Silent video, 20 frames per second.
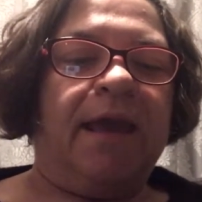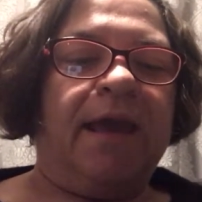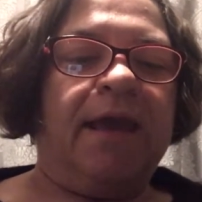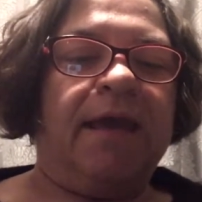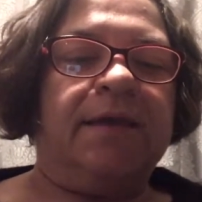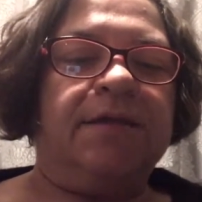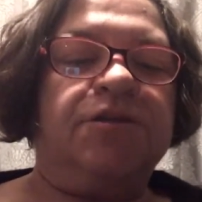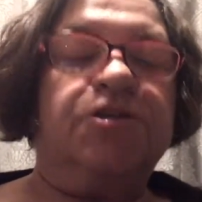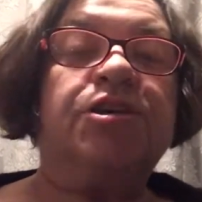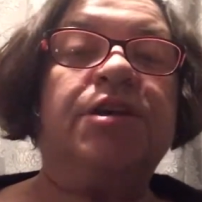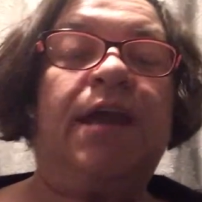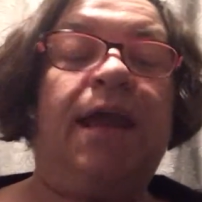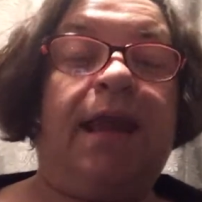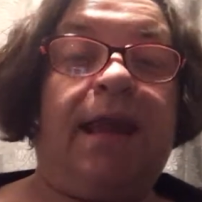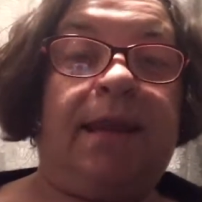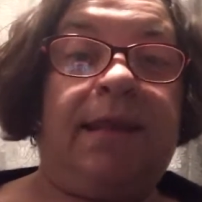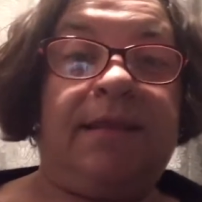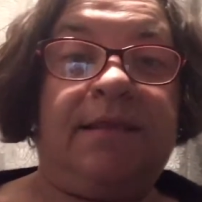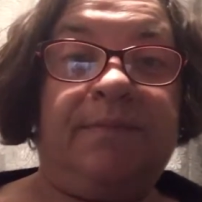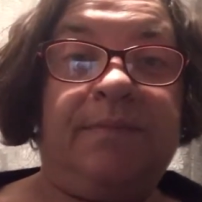And she
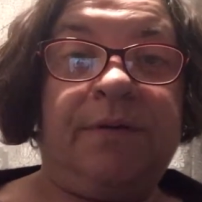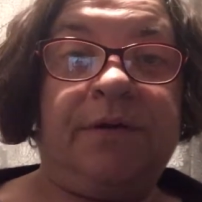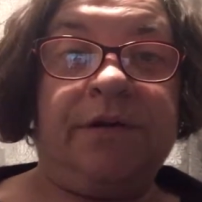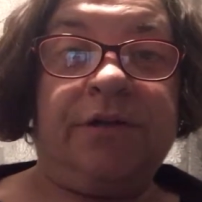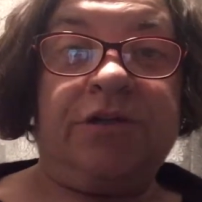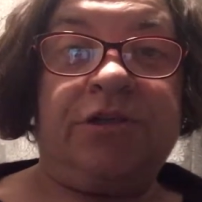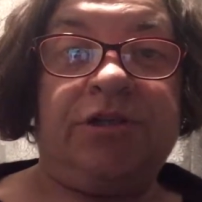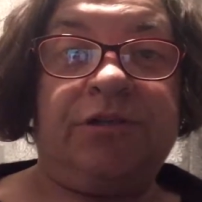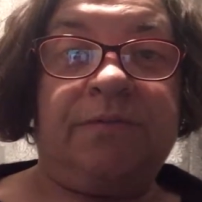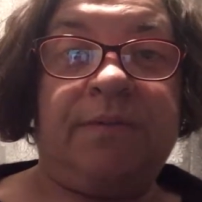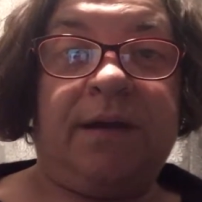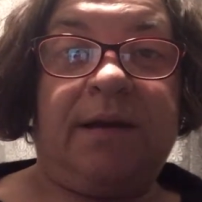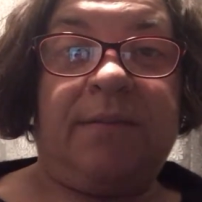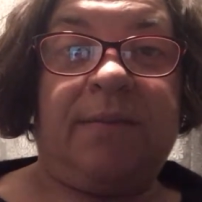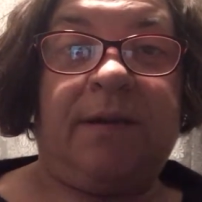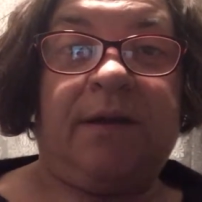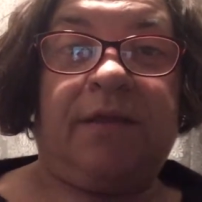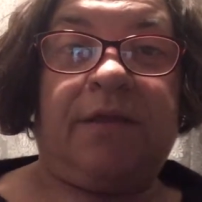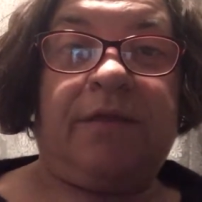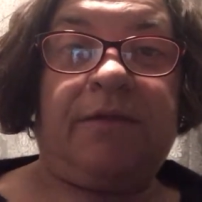hated the book. She read
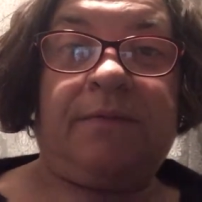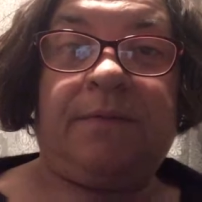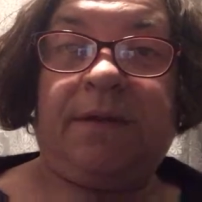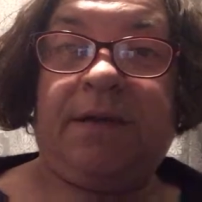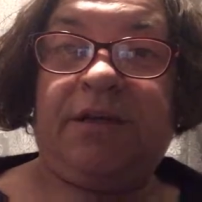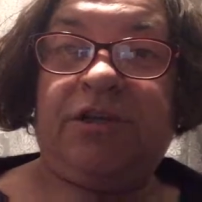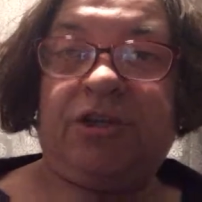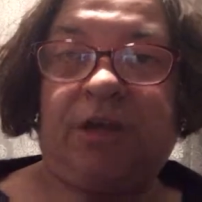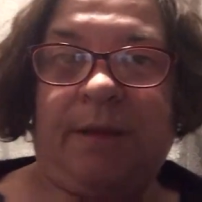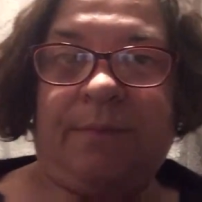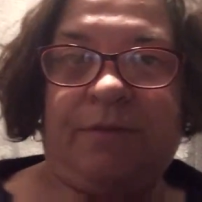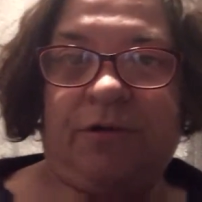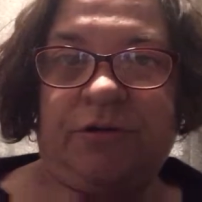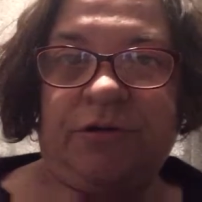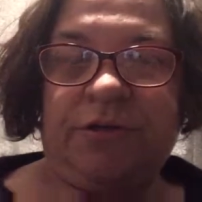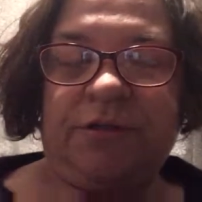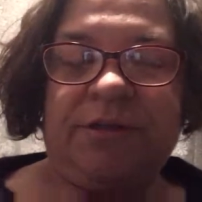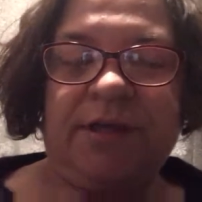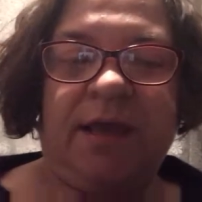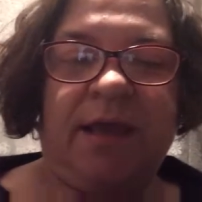about three
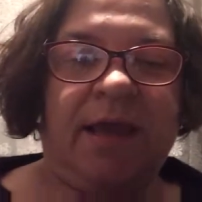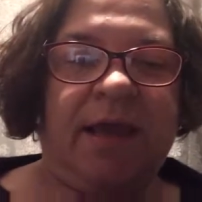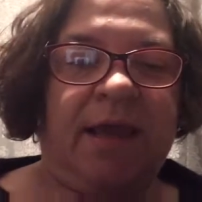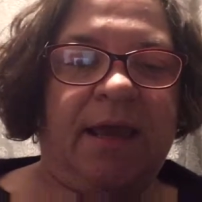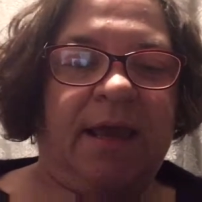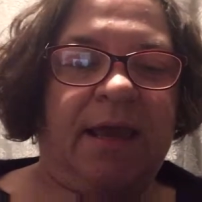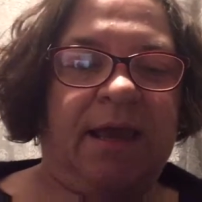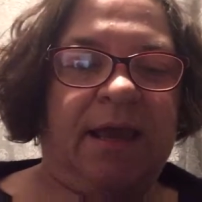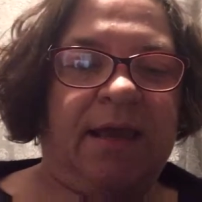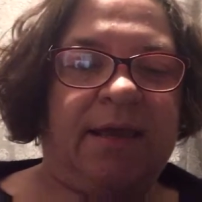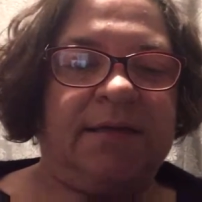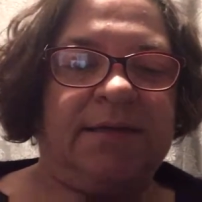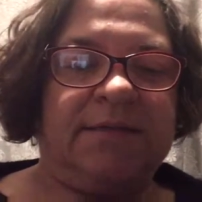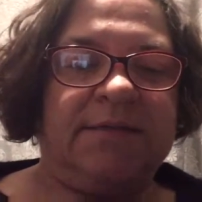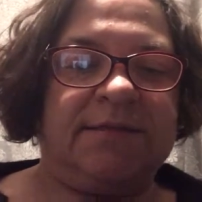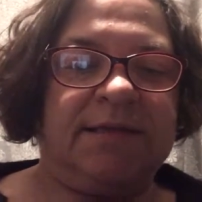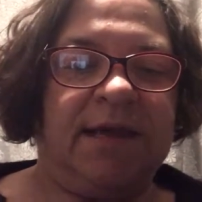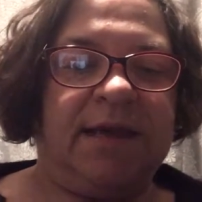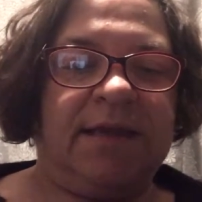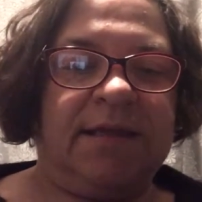chapters and
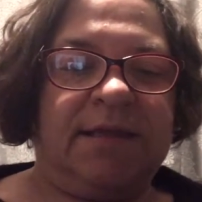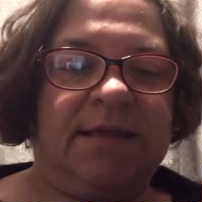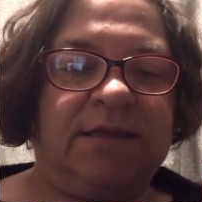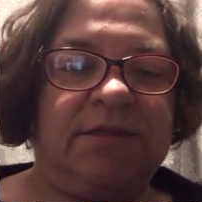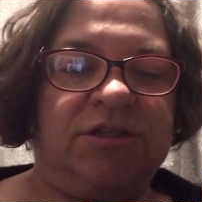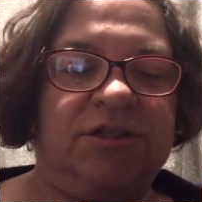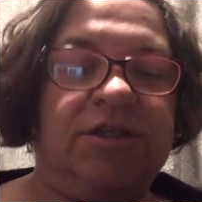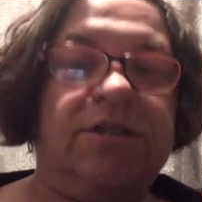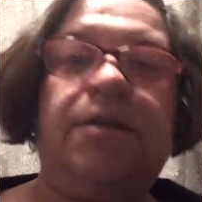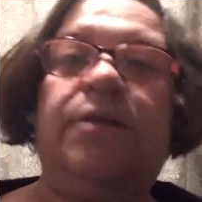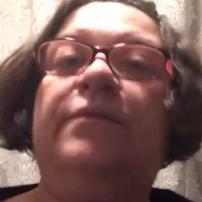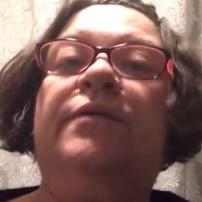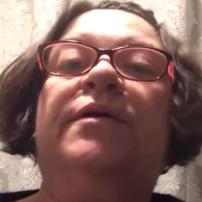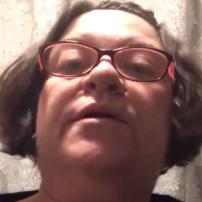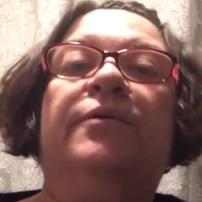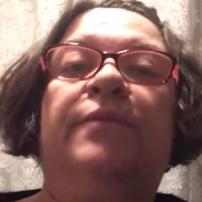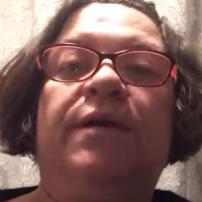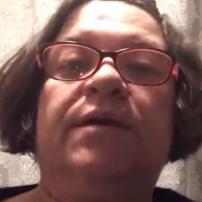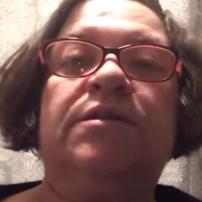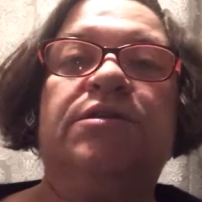decided that she didn't
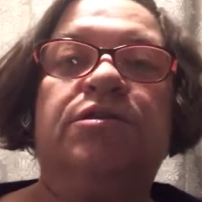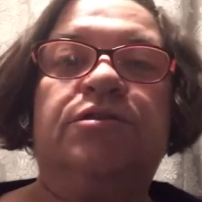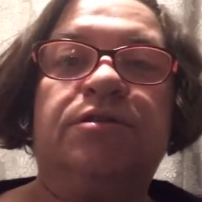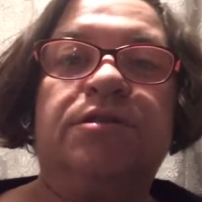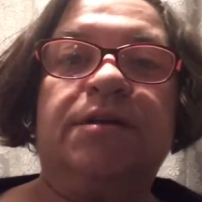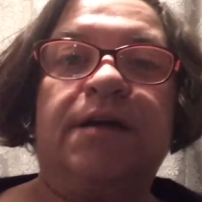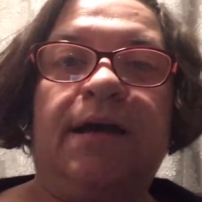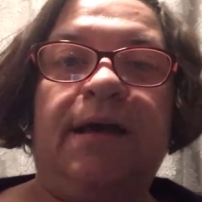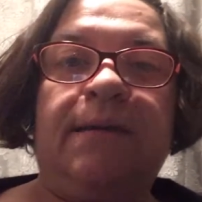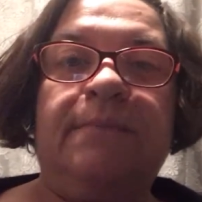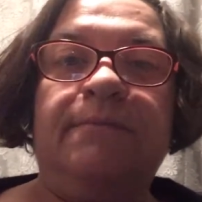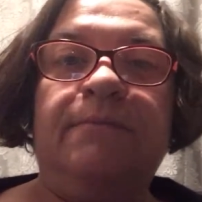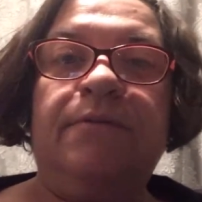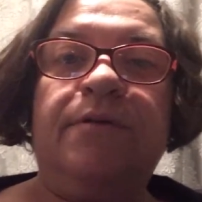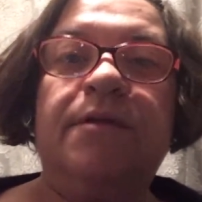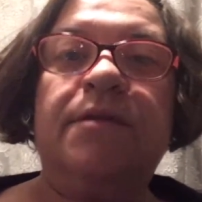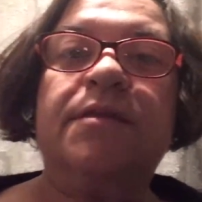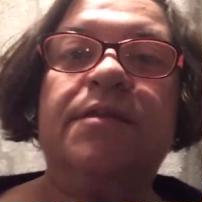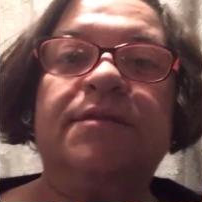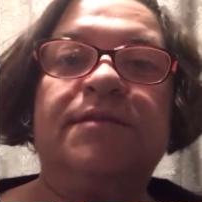want to waste her time
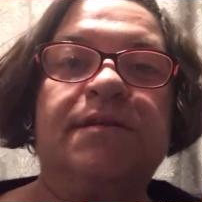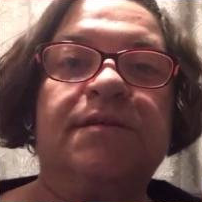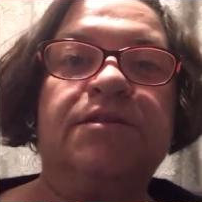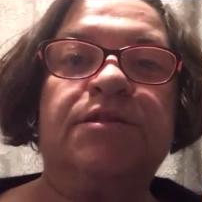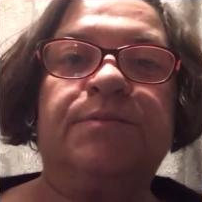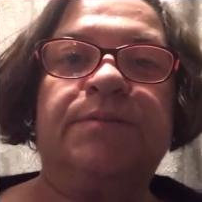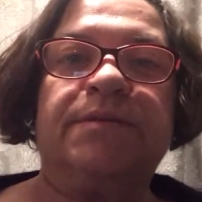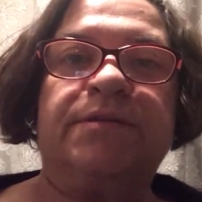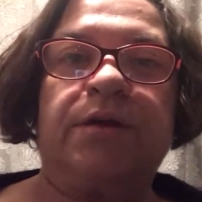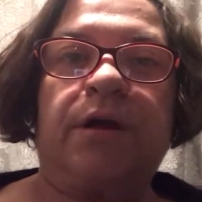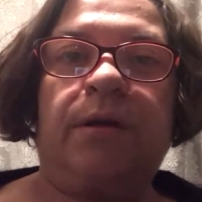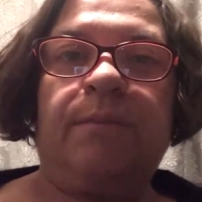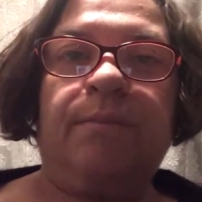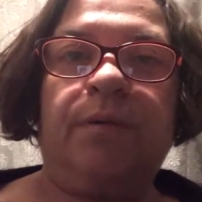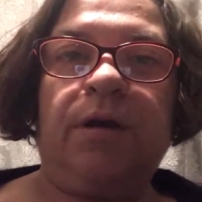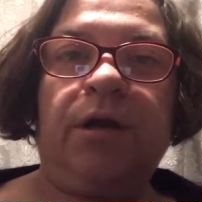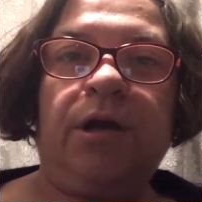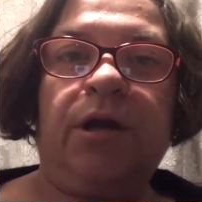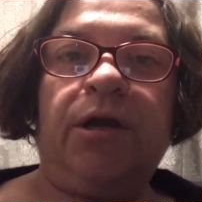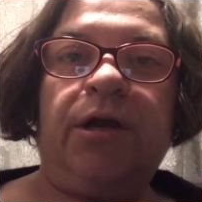with such a bizarre
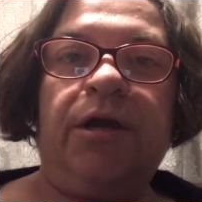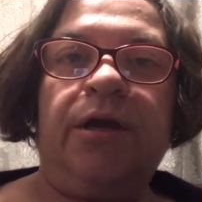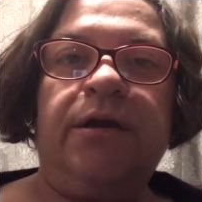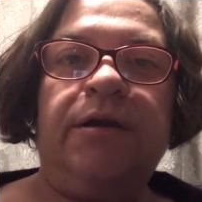book.